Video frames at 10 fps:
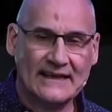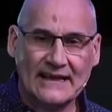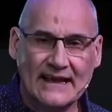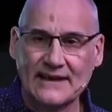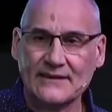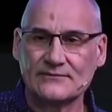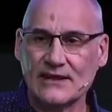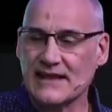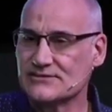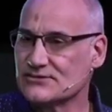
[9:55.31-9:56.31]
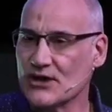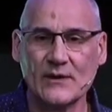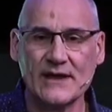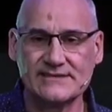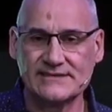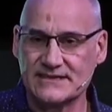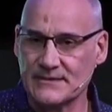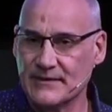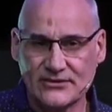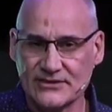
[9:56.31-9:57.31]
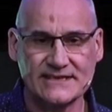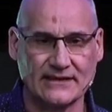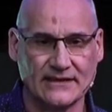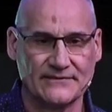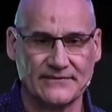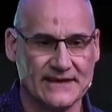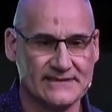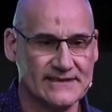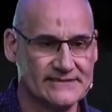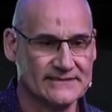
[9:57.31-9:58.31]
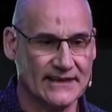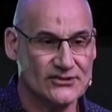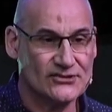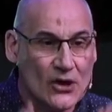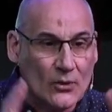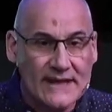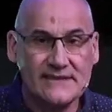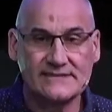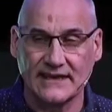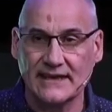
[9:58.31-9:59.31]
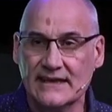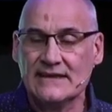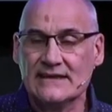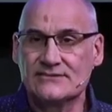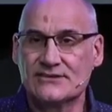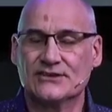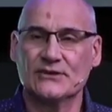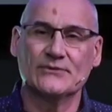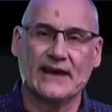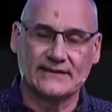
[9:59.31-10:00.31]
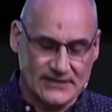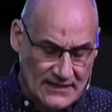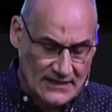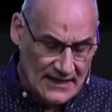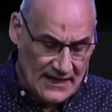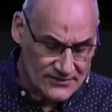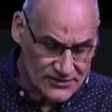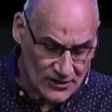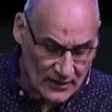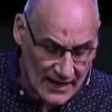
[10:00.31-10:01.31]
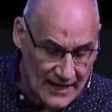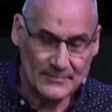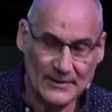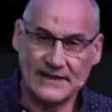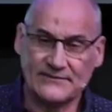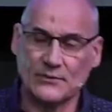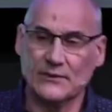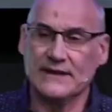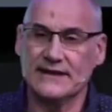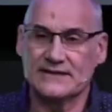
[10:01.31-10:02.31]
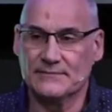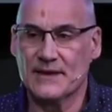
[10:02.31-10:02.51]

And it's so easy to be critical of things, isn't it? It's so easy to do that. And so I believe that we need to be a